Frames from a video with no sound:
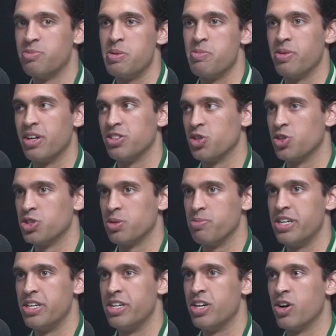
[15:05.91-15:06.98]
people on social
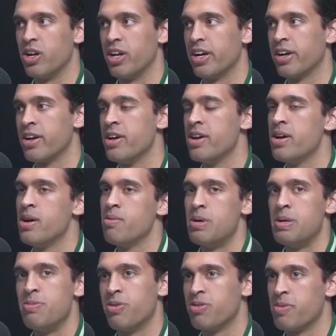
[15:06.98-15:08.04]
media or like
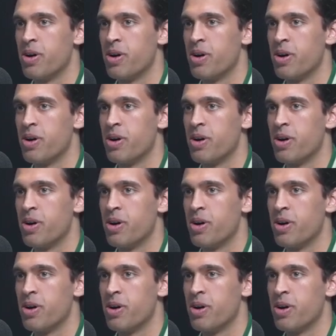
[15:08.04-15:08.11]
people from